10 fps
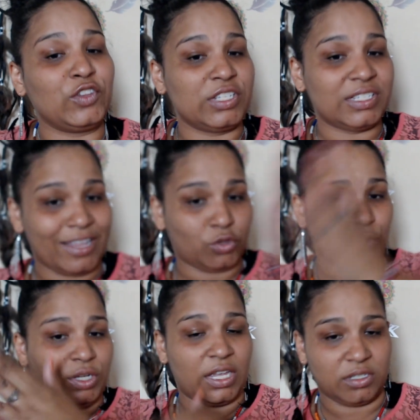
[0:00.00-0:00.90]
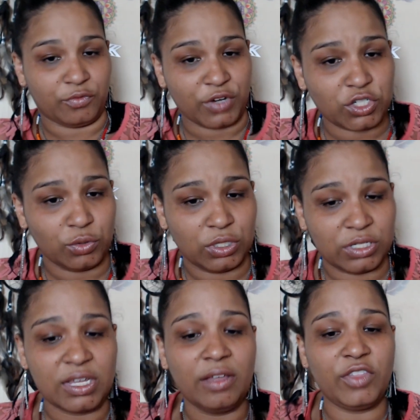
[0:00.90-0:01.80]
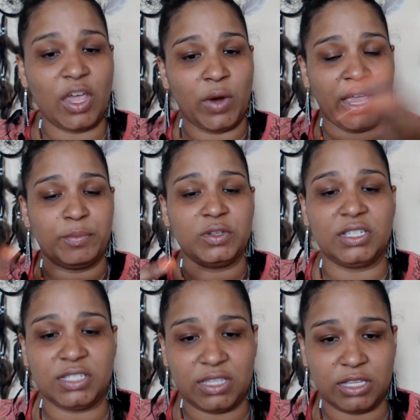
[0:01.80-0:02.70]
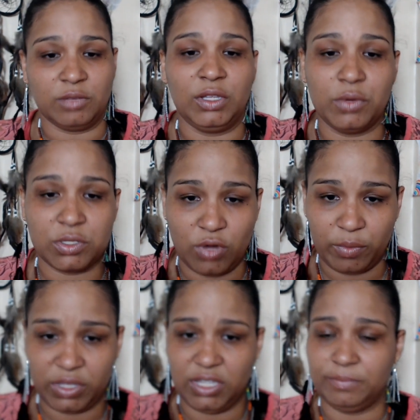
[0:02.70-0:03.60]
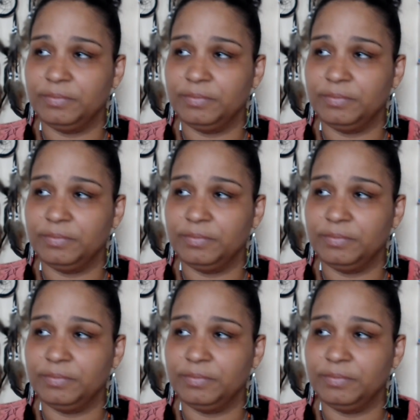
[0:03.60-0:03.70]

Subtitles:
said 3 days of rituals, they were able to see that something was wrong with him.